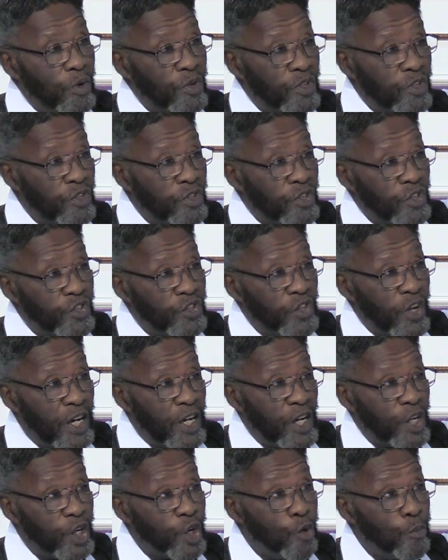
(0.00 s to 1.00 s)
which is the
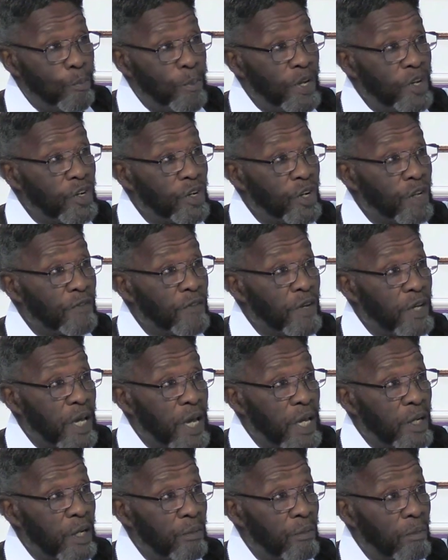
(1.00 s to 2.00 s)
second dominion of the
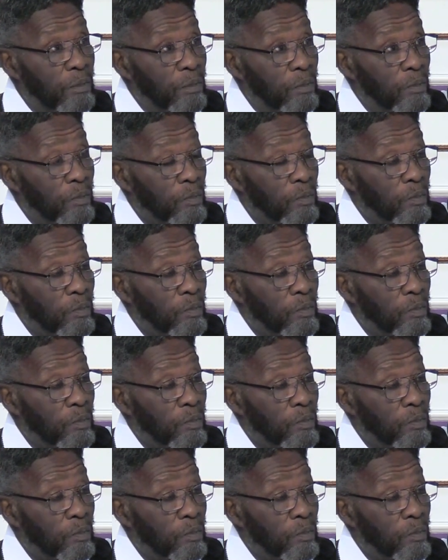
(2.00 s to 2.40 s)
kingdom,